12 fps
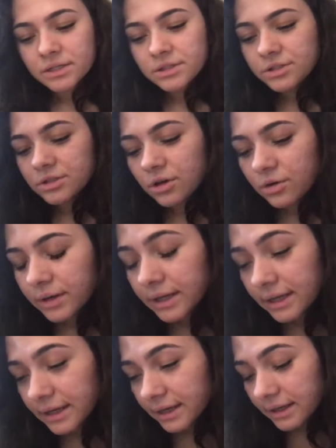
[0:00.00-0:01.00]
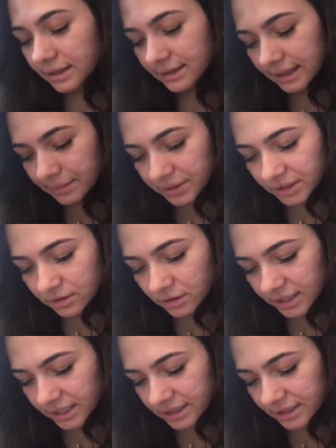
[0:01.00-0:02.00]
So let me
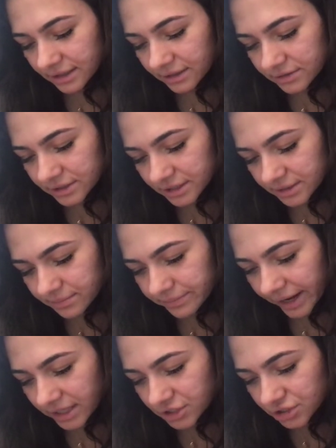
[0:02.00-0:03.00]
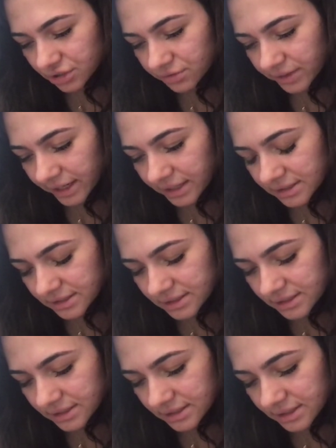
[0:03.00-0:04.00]
look at the other
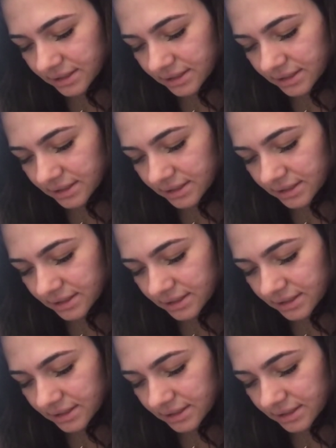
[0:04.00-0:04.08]
bachelorettes.